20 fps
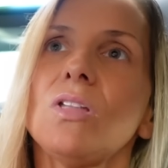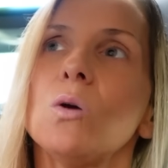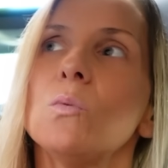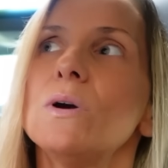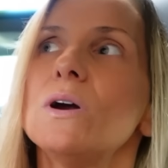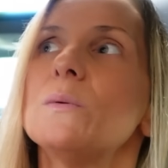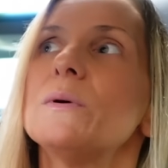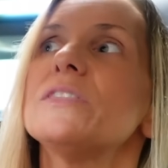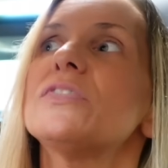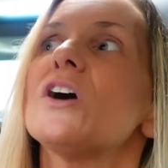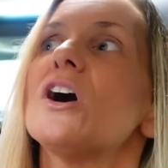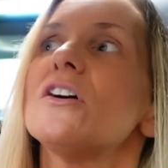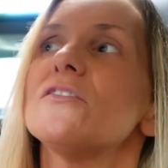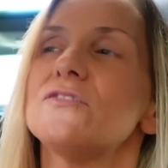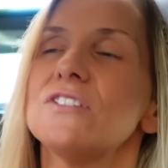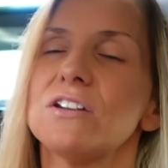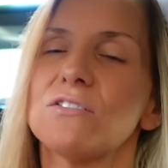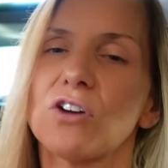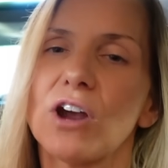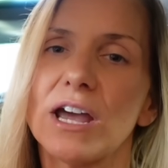Well, we thought
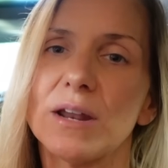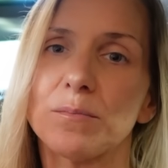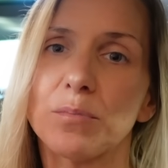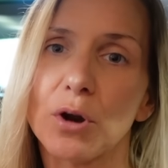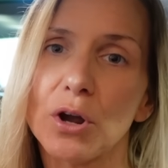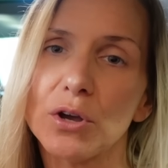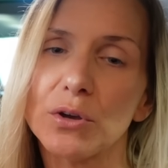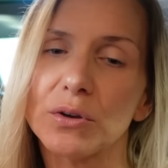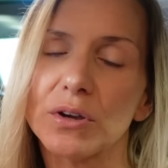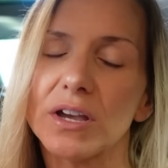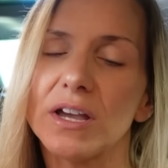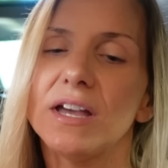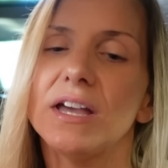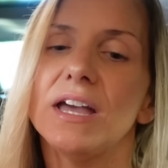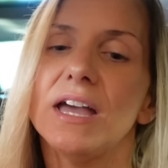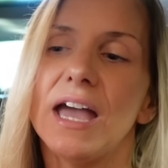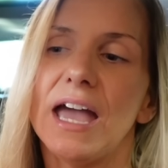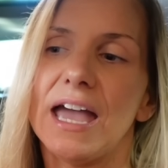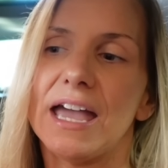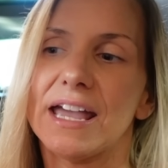fever had broke,
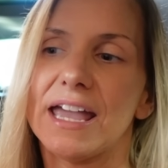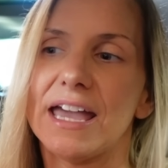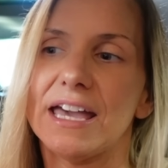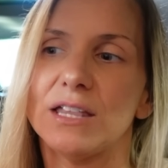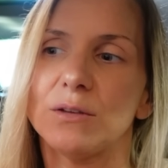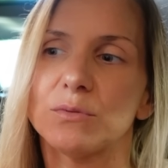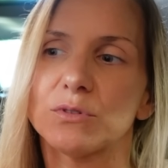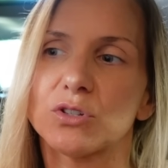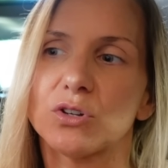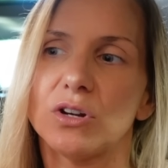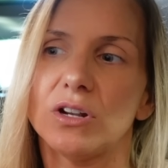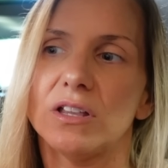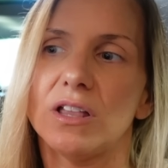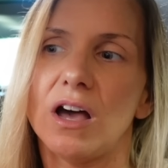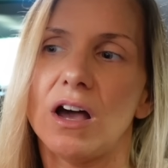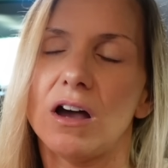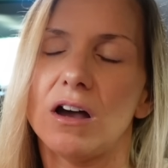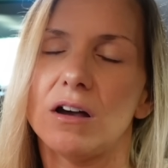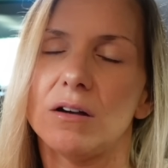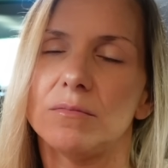and Kayla was going
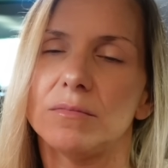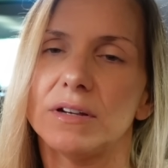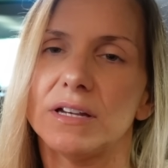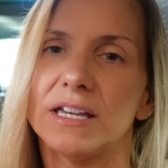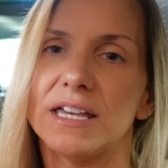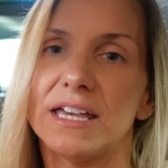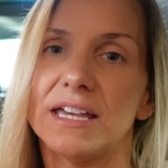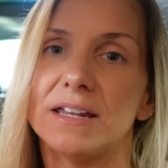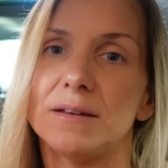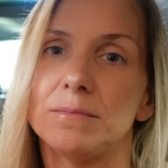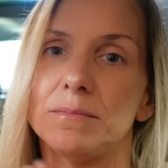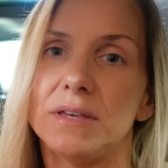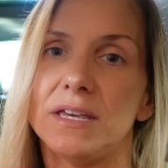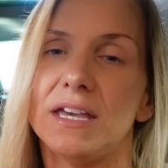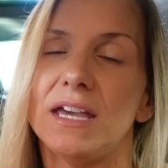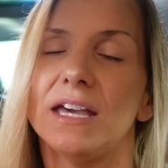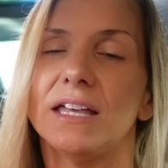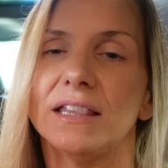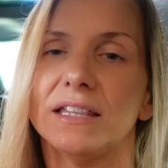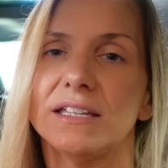to get
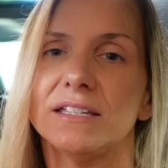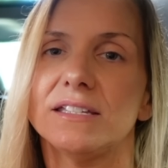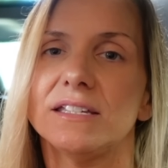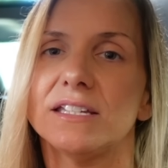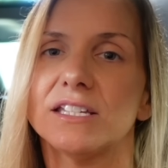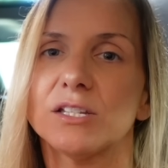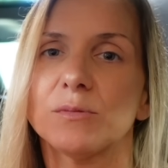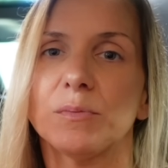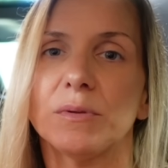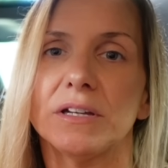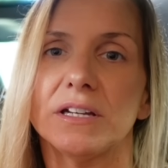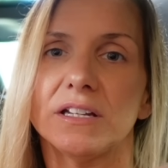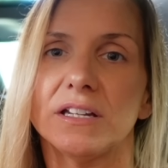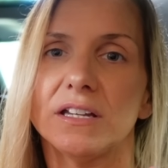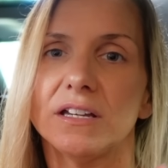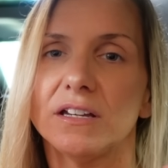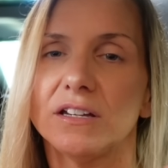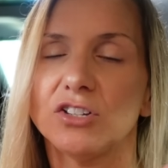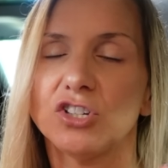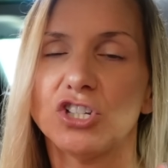me and Lizzie to split
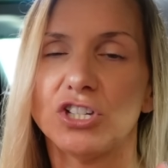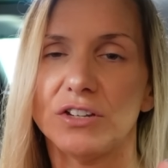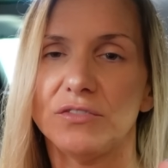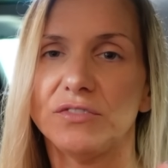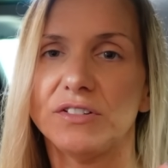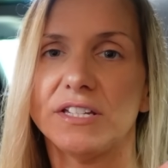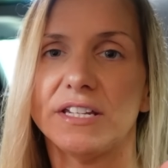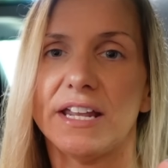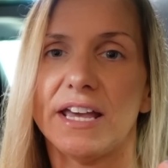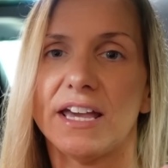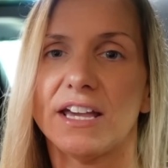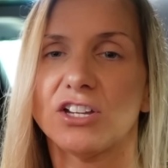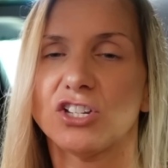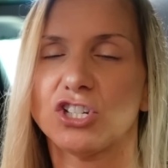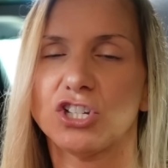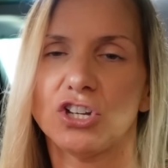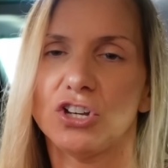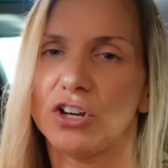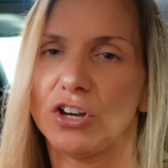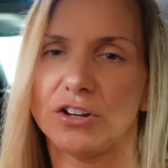shift today because
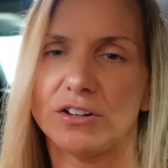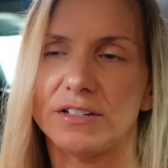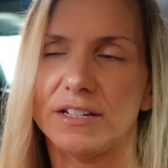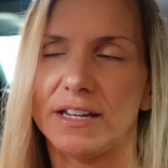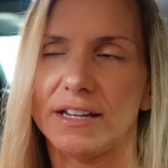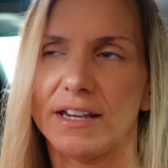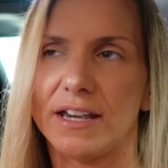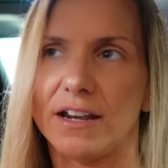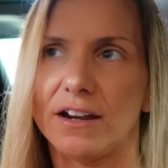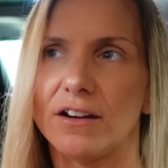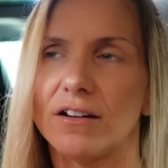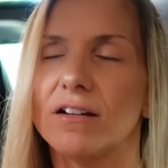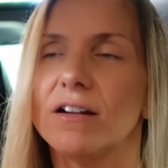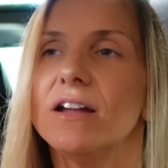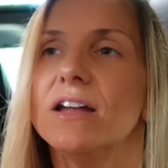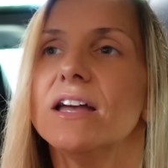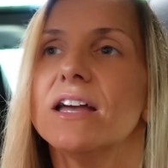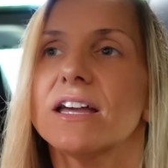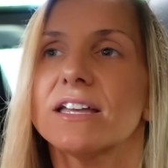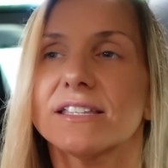she couldn't go to daycare
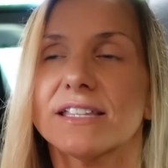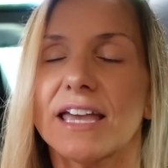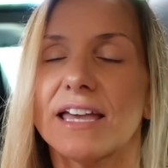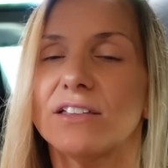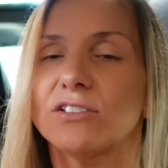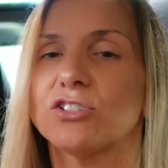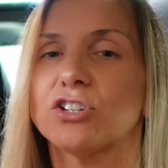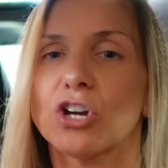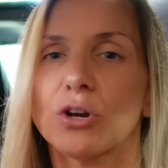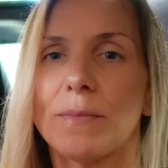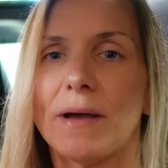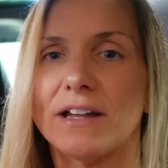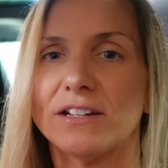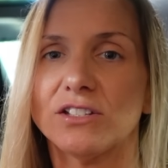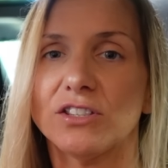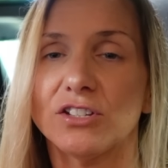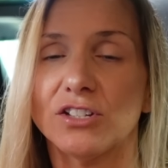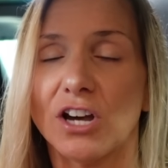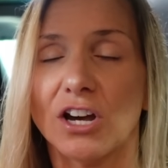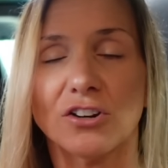because Kayla took her back
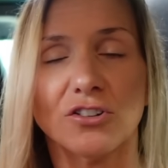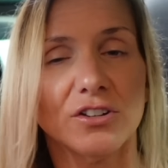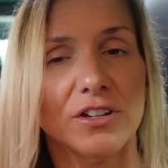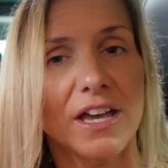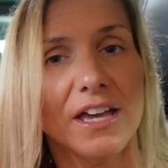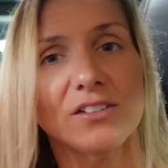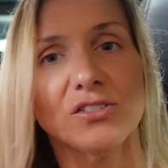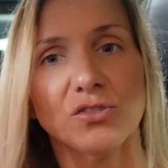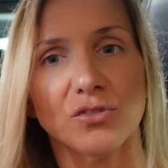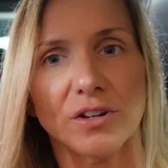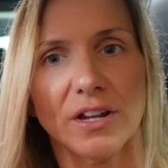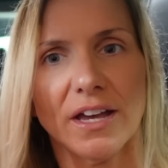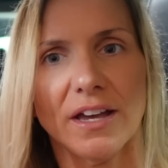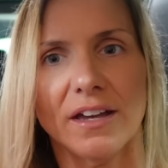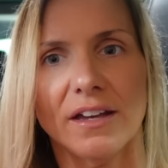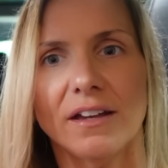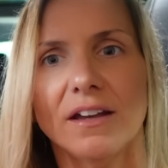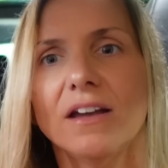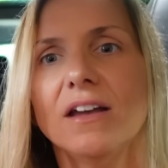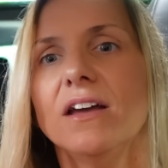to the doctor
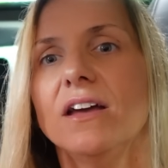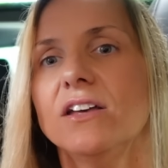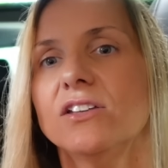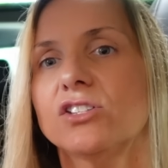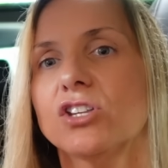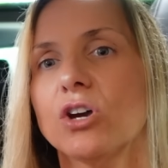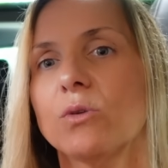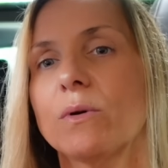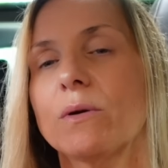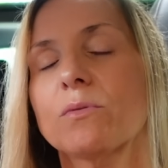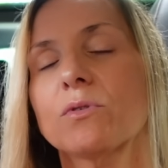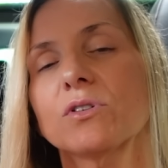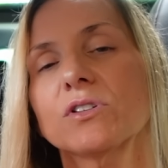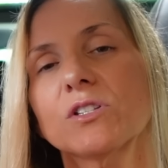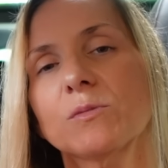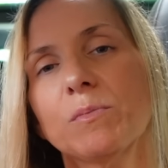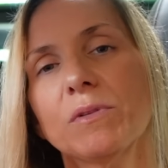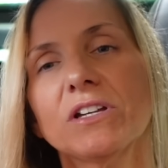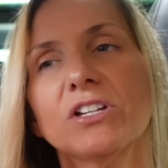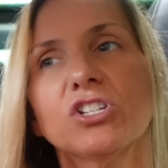yesterday. So we were going
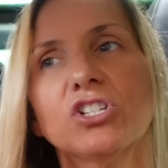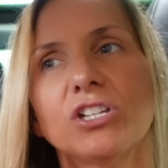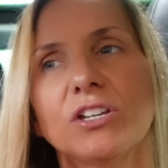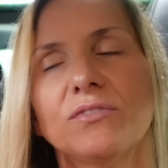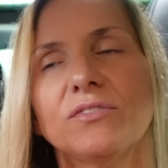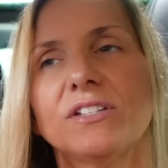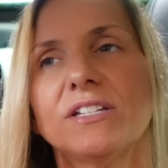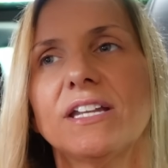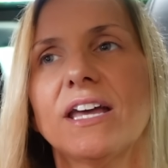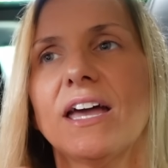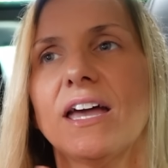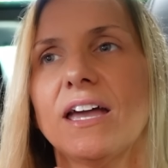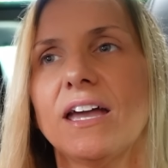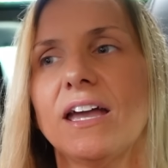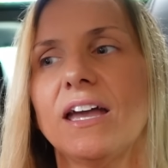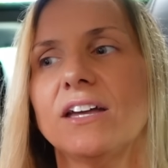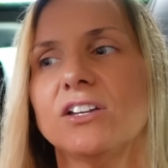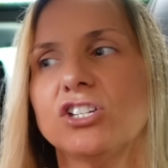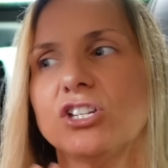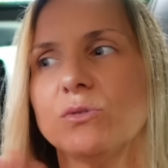to split shift
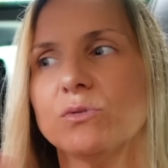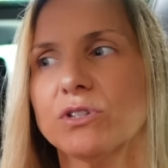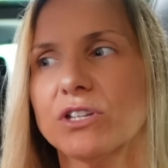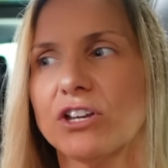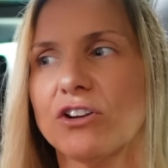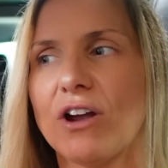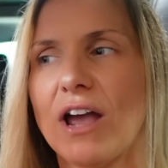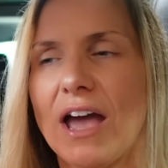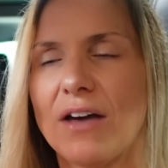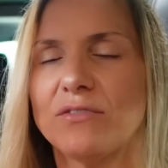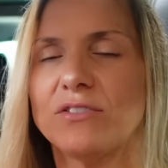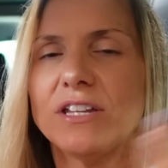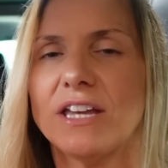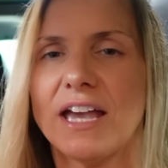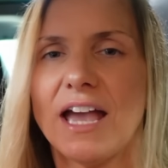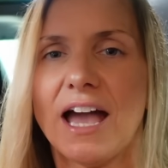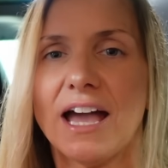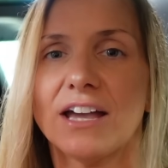today, and she was going to get her half a day.